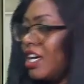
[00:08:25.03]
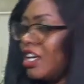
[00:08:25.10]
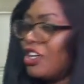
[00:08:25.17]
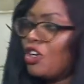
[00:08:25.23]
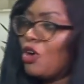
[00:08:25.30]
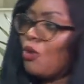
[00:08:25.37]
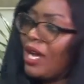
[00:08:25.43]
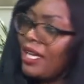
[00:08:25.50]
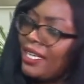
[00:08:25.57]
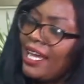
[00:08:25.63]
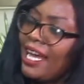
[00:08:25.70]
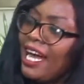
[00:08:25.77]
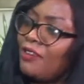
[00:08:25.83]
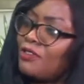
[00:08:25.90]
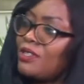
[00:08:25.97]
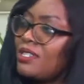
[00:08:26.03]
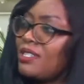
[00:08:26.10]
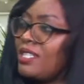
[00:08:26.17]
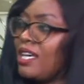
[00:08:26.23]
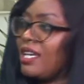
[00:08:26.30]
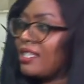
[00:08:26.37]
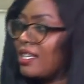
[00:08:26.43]
You know, when they have to
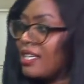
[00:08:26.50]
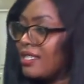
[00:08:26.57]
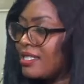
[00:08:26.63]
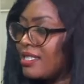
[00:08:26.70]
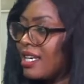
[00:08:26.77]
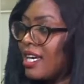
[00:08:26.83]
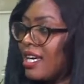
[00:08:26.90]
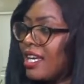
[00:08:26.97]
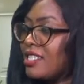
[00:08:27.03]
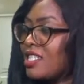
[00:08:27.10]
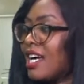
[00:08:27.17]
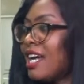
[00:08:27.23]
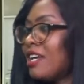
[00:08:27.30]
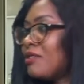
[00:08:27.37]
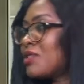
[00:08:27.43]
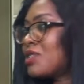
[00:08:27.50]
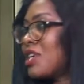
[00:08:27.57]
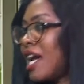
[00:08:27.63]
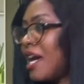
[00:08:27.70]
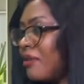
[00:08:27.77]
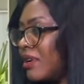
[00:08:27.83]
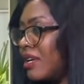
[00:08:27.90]
say this, it's kind of
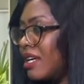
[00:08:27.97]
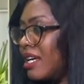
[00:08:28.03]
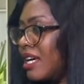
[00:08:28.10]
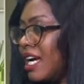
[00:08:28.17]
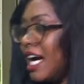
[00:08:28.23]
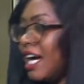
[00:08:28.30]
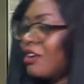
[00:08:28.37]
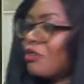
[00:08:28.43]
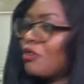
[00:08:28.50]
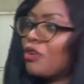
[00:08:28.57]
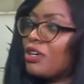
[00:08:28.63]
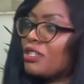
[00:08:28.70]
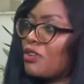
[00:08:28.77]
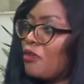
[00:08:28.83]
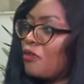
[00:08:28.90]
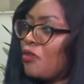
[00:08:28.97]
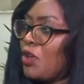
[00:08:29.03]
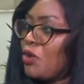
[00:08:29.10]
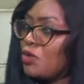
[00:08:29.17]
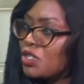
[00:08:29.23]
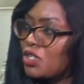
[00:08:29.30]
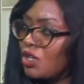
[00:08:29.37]
scary. And of course, the
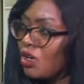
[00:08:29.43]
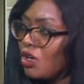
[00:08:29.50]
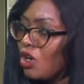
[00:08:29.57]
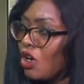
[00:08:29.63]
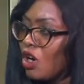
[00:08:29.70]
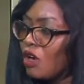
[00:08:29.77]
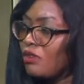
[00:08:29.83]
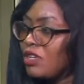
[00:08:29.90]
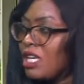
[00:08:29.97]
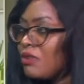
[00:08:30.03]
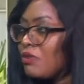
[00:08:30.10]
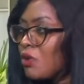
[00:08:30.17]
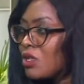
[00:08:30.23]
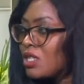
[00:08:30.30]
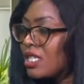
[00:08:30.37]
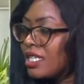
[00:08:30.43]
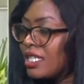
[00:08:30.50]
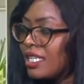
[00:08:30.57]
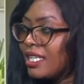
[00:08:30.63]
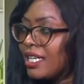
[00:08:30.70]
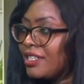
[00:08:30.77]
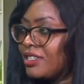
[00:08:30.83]
future of e-voting
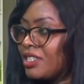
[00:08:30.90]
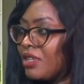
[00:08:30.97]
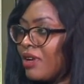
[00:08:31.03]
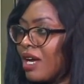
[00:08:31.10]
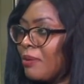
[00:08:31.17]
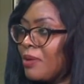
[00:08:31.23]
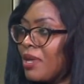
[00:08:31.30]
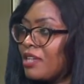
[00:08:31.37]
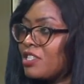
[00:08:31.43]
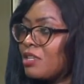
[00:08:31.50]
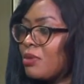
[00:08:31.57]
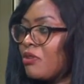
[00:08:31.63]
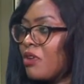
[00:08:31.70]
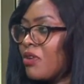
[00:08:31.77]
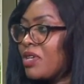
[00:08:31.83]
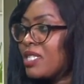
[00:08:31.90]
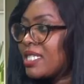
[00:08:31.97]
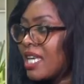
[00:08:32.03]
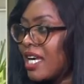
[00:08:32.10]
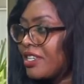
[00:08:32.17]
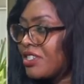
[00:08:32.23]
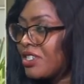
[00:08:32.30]
in Nigeria appears to be very
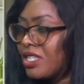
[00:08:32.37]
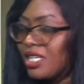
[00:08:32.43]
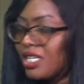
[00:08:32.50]
sketchy.